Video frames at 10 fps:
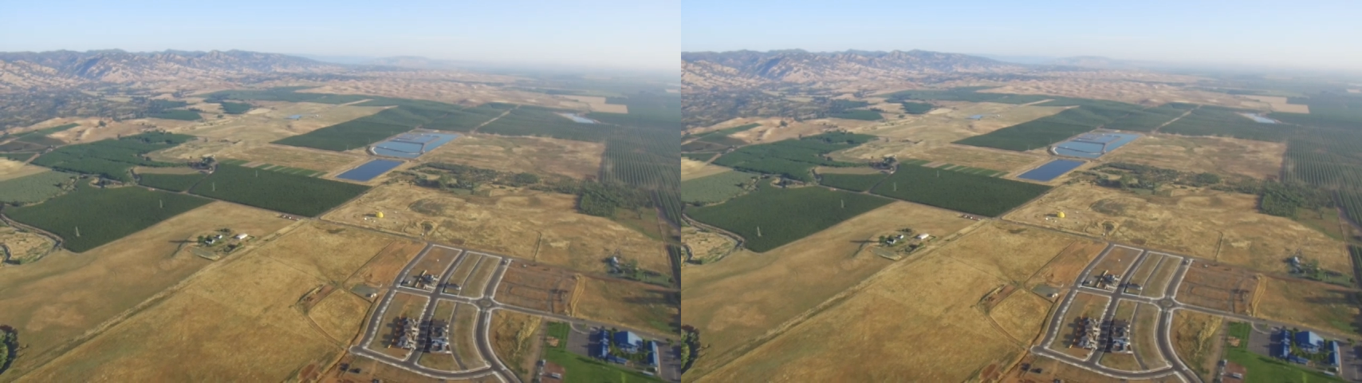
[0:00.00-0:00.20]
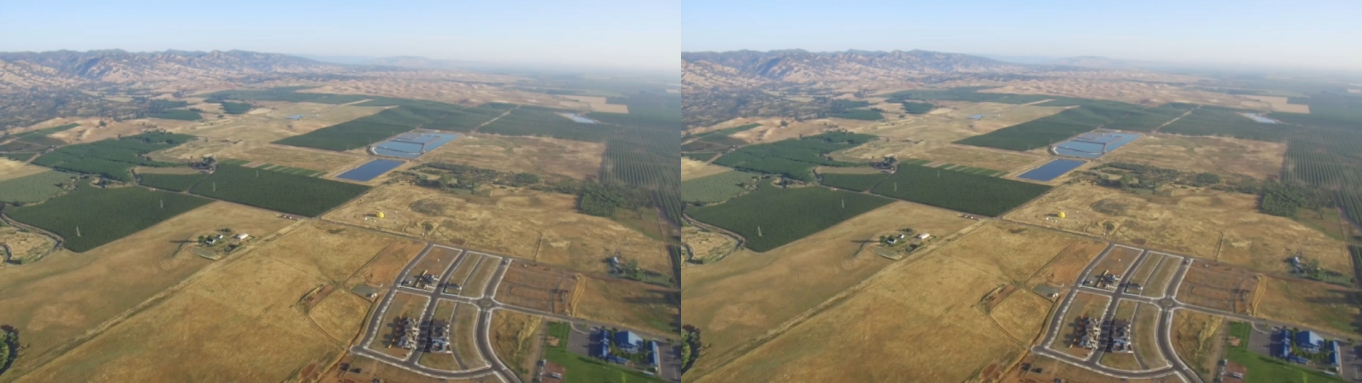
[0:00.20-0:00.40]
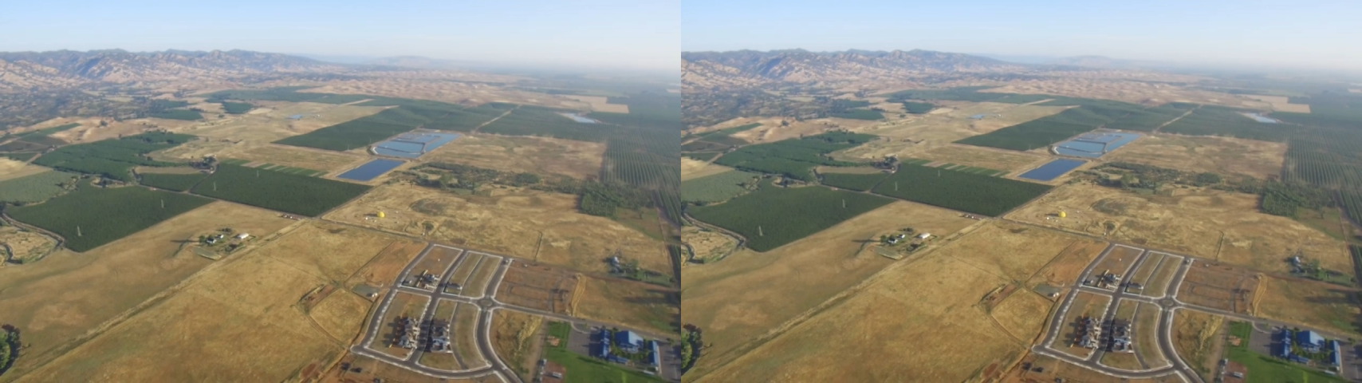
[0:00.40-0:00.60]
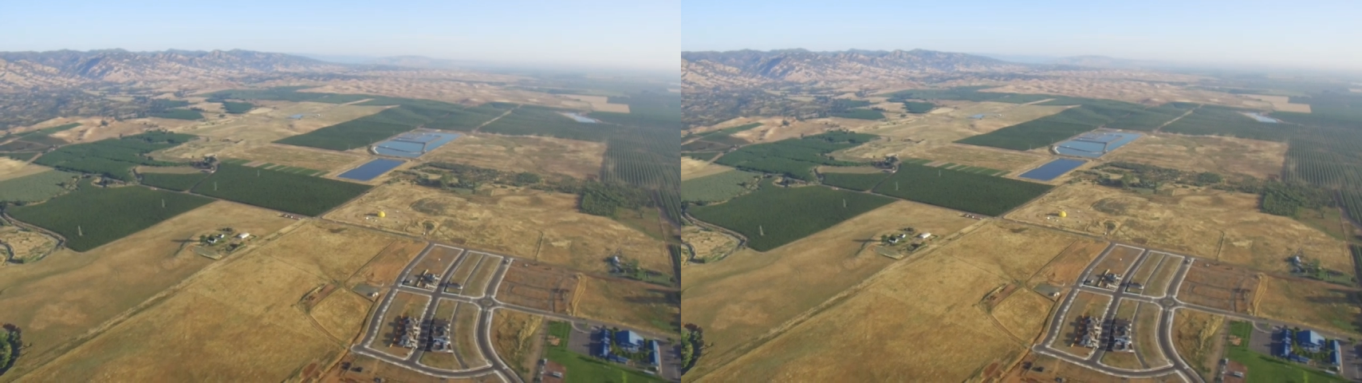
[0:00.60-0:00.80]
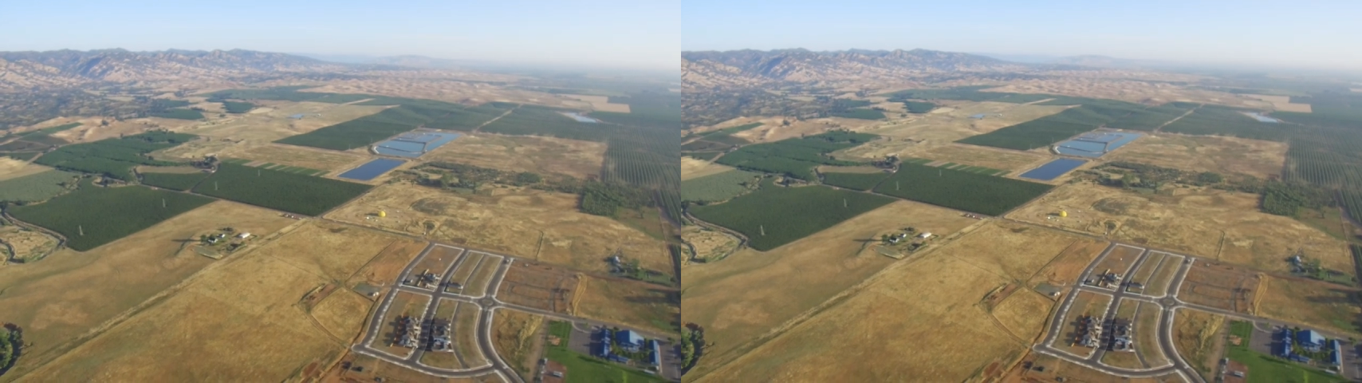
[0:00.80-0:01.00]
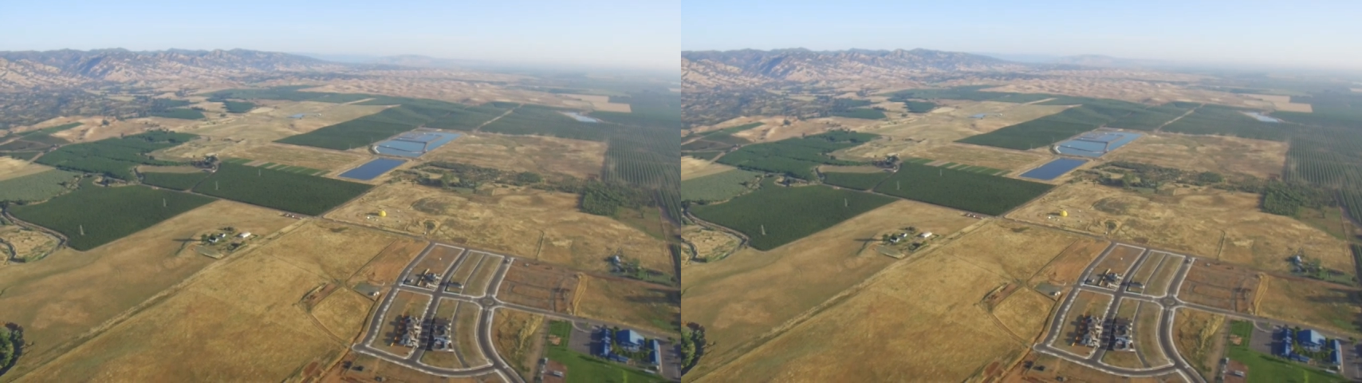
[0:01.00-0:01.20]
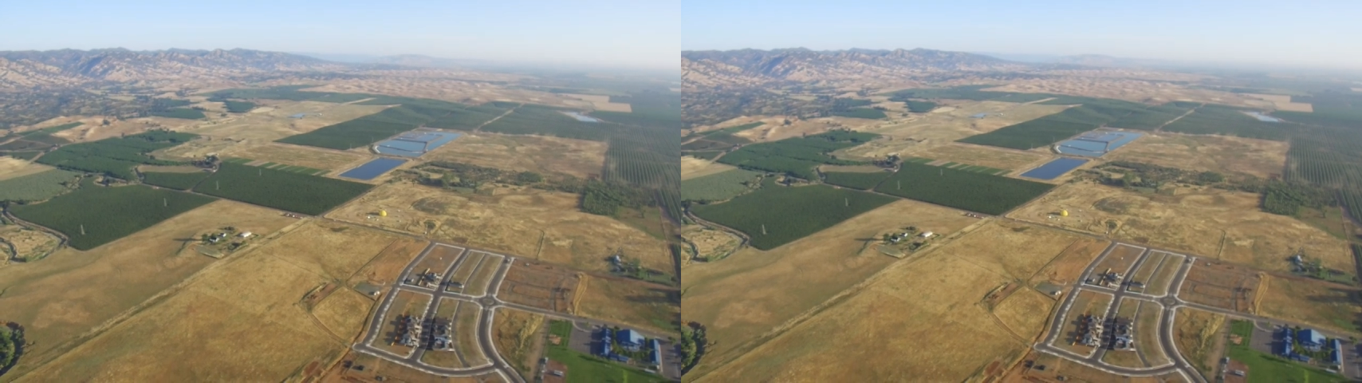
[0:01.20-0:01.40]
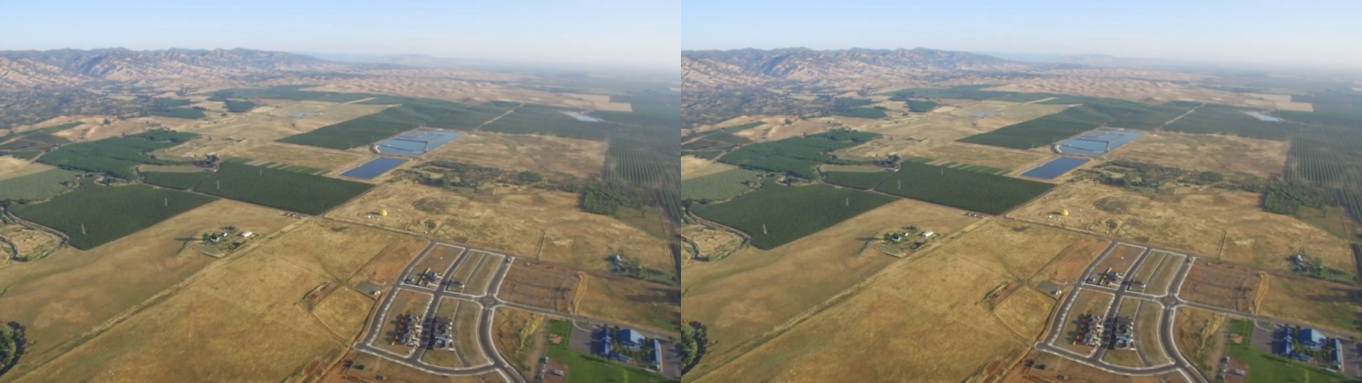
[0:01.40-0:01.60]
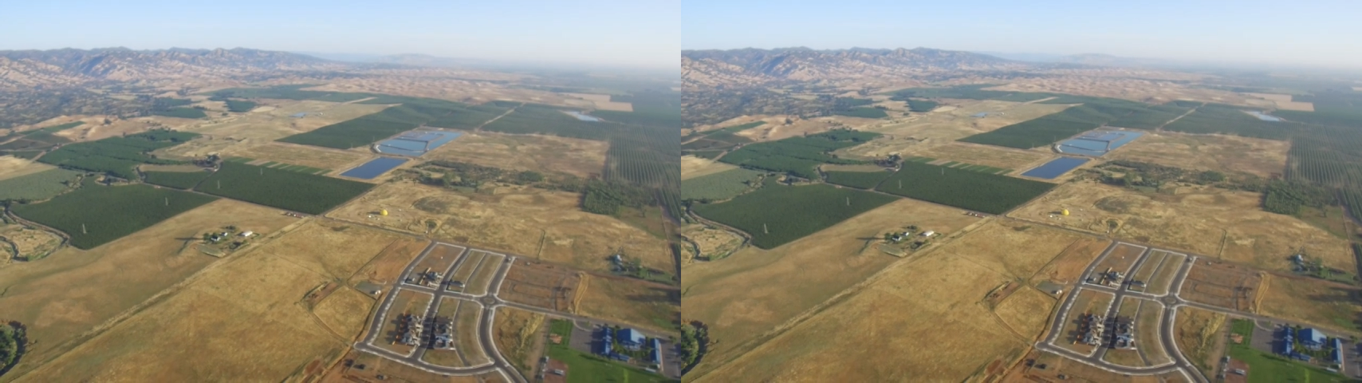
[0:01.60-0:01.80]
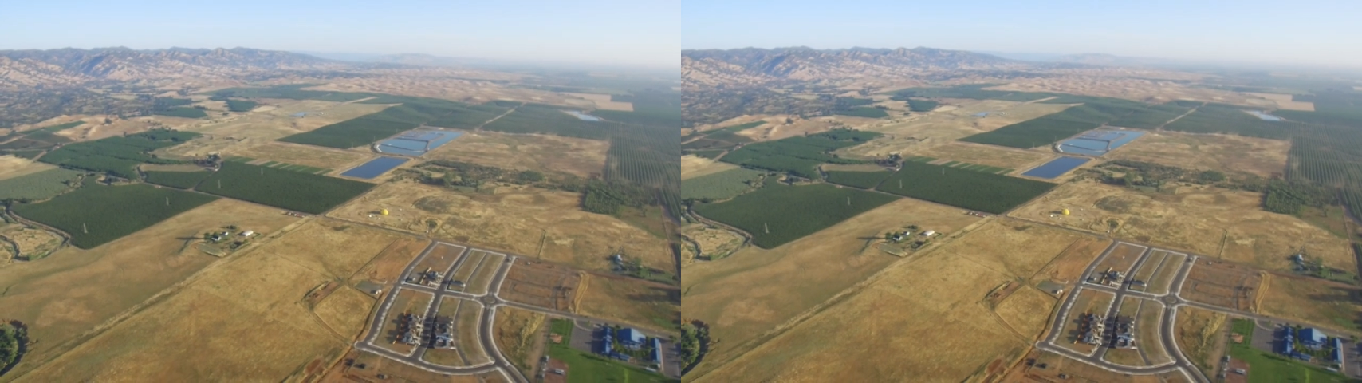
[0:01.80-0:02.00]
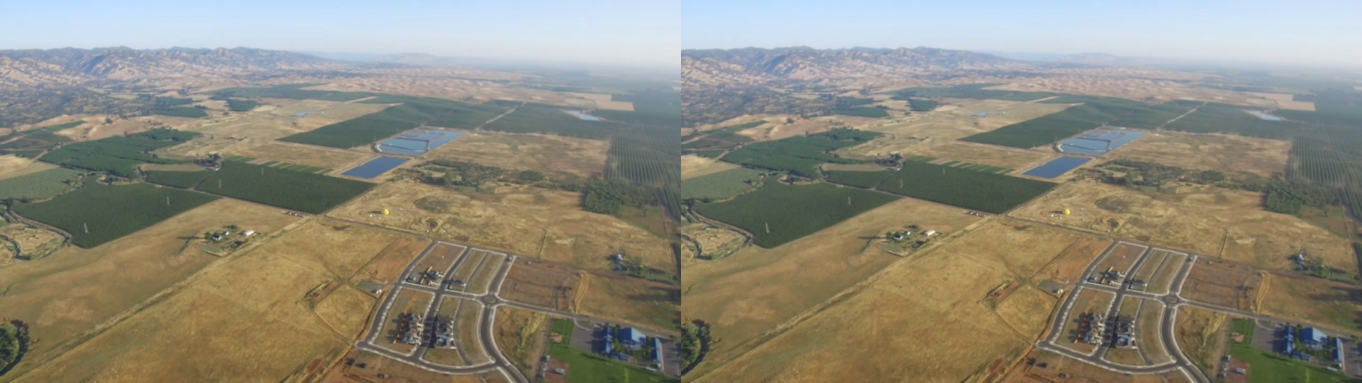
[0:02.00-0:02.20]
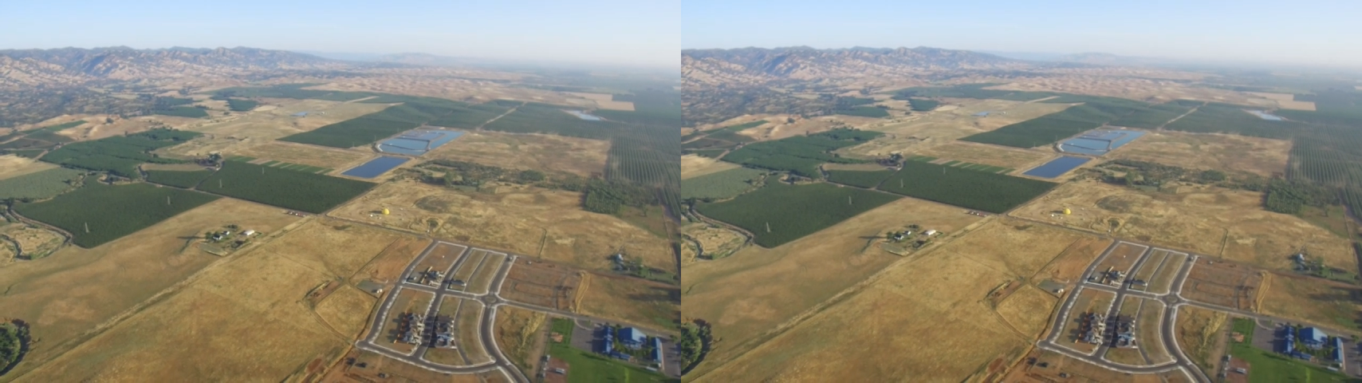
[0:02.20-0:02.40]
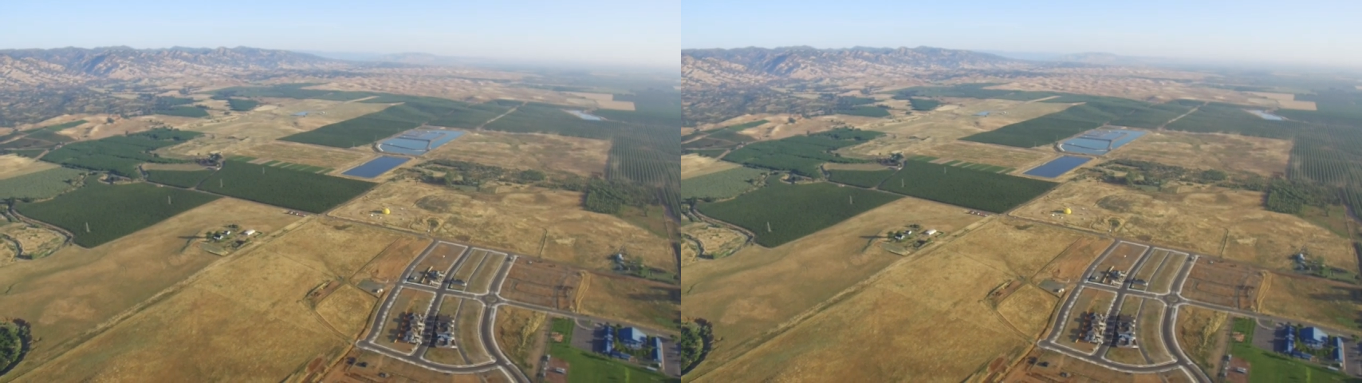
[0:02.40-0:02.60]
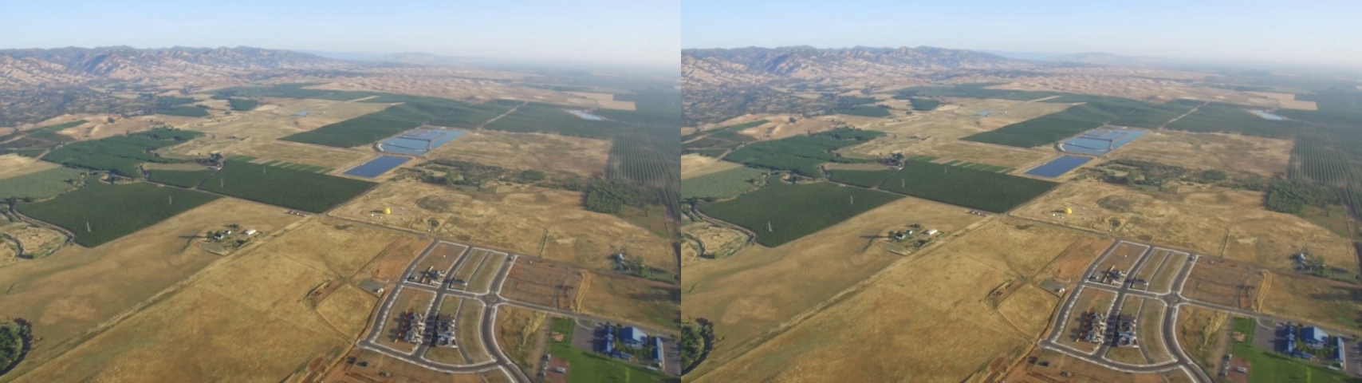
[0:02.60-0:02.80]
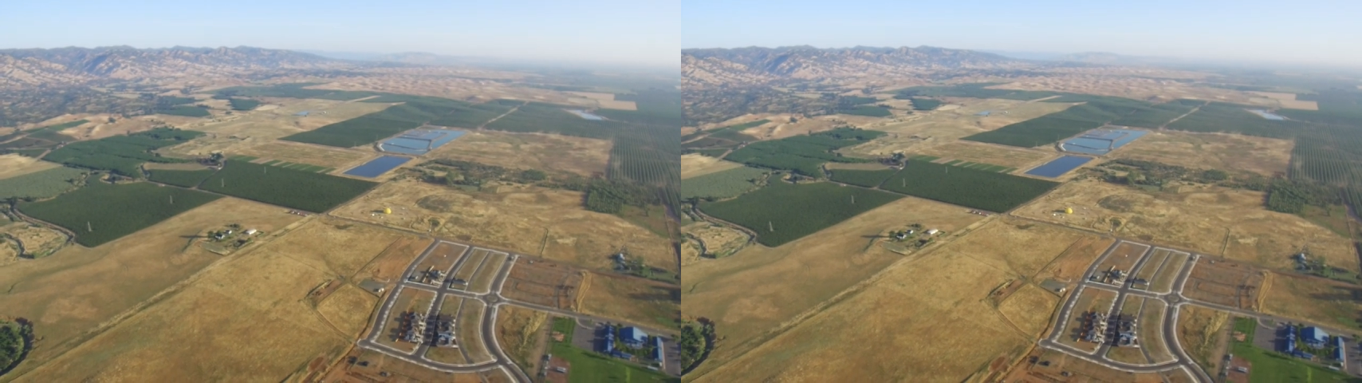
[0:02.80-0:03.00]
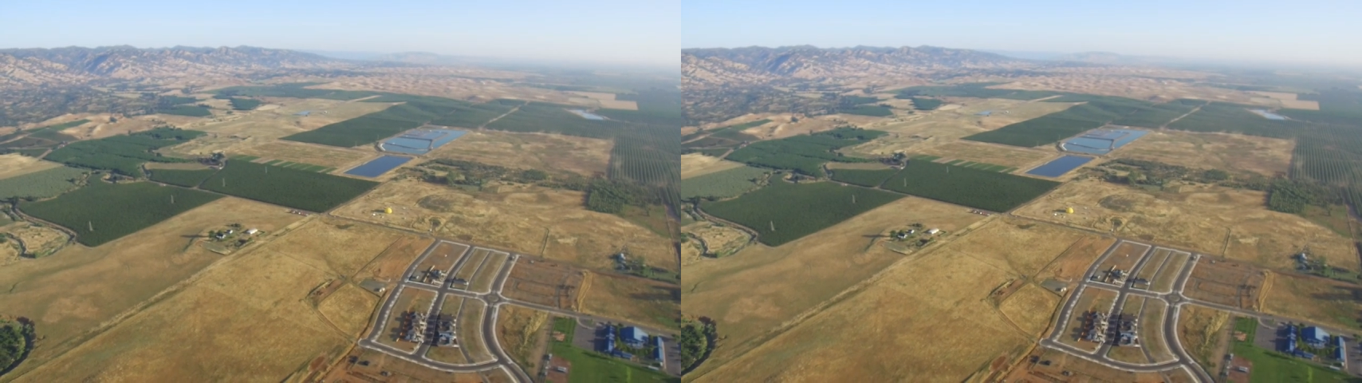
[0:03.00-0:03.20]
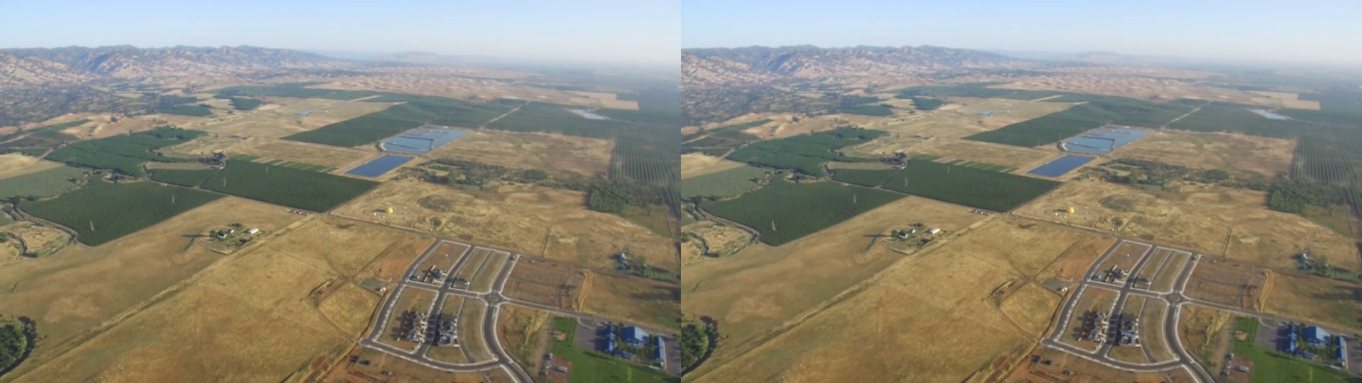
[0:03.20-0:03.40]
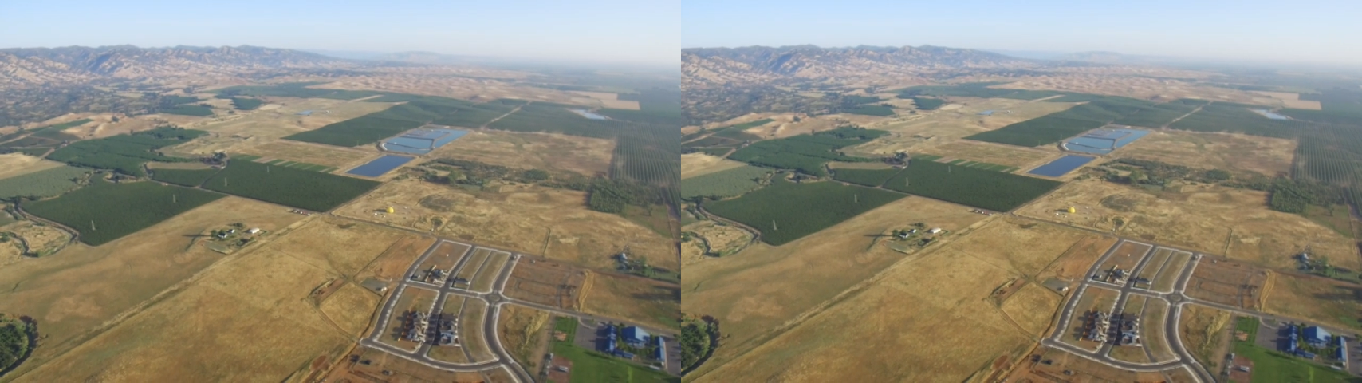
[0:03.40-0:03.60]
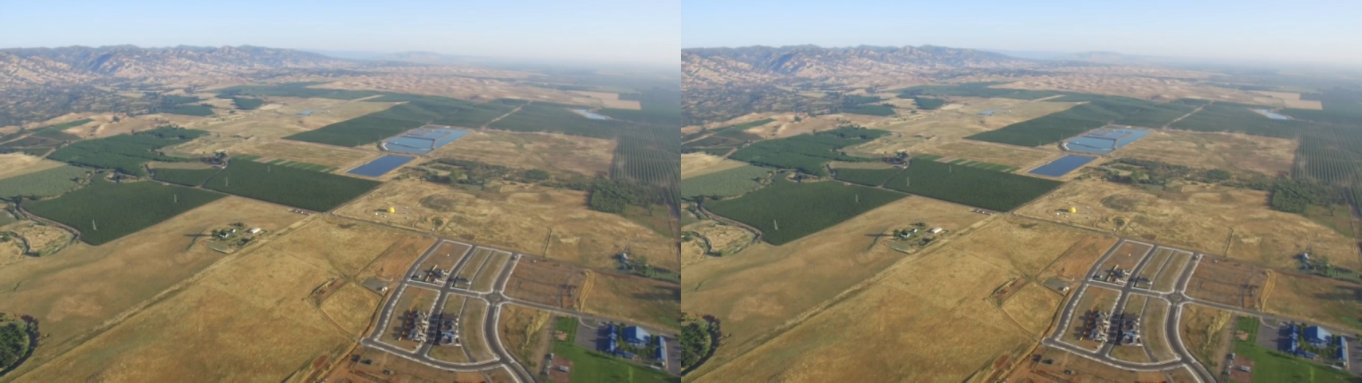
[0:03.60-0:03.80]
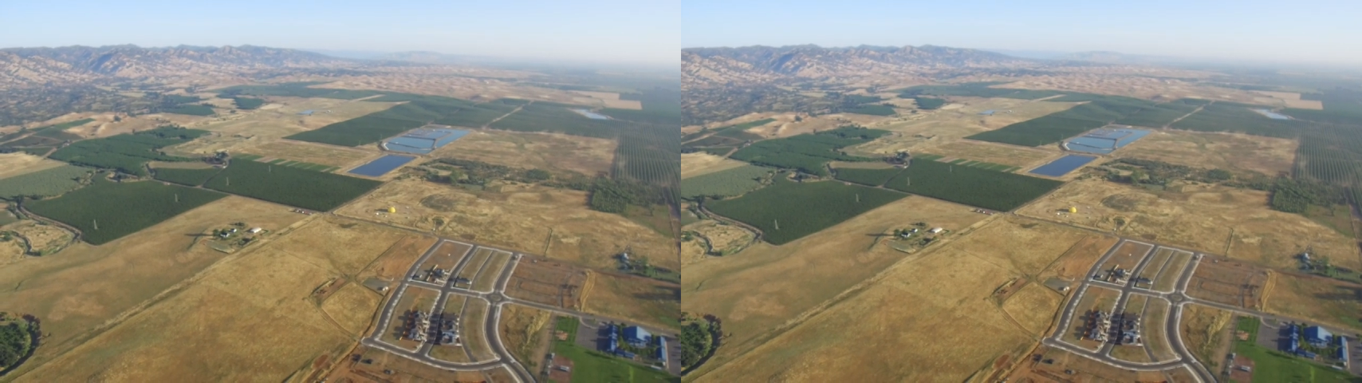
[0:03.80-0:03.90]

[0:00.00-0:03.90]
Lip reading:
Nobody's mouth can be seen.